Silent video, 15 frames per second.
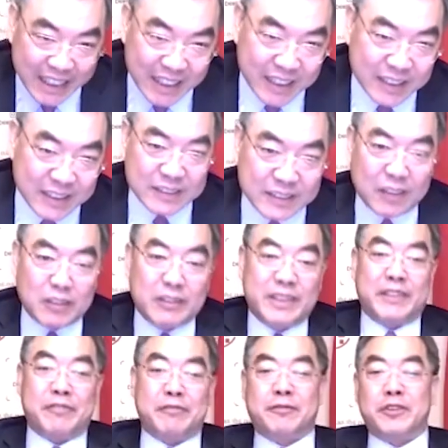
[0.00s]
So
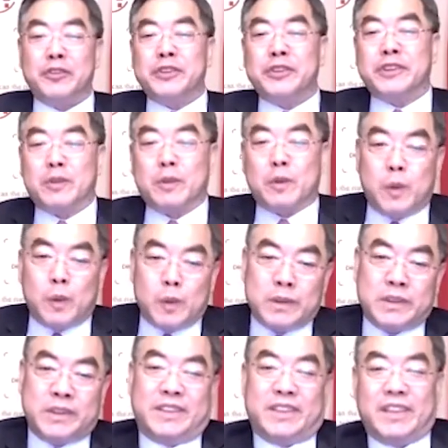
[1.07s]
the first
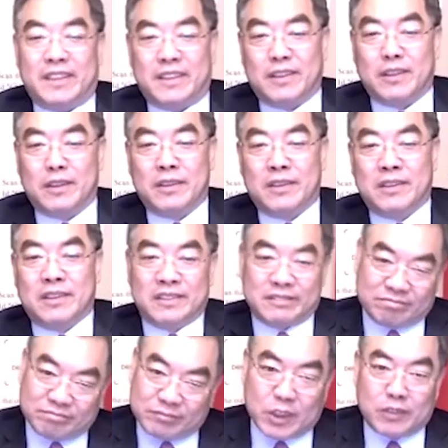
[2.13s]
quarter
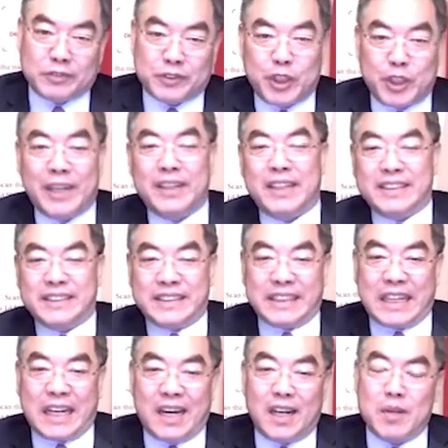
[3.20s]
of China's
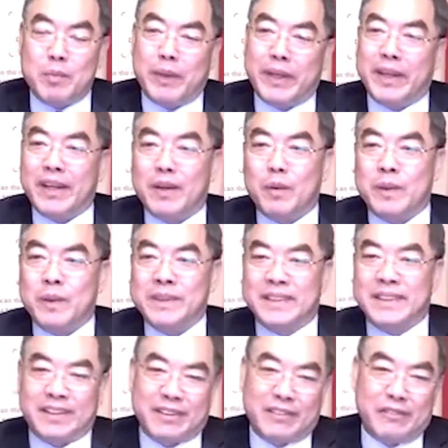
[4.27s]
economy was
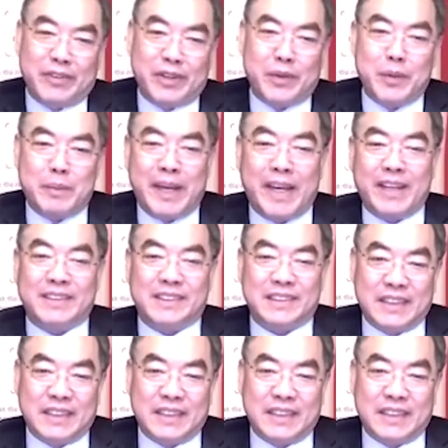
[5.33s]
very bad.